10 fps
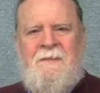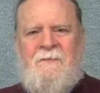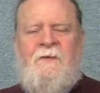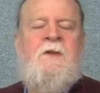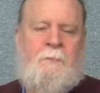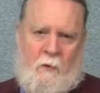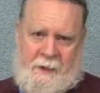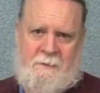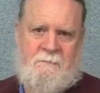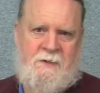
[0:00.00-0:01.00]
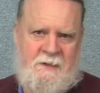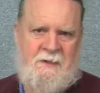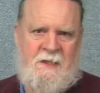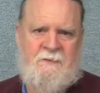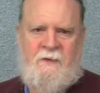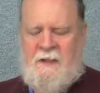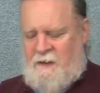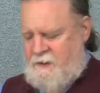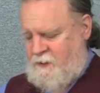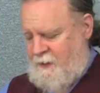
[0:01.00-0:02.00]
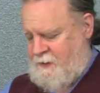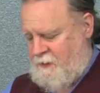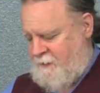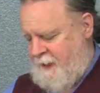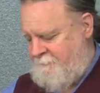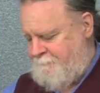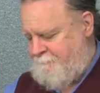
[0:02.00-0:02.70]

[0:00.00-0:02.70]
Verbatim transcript: for the point, just just for the illustration. Okay.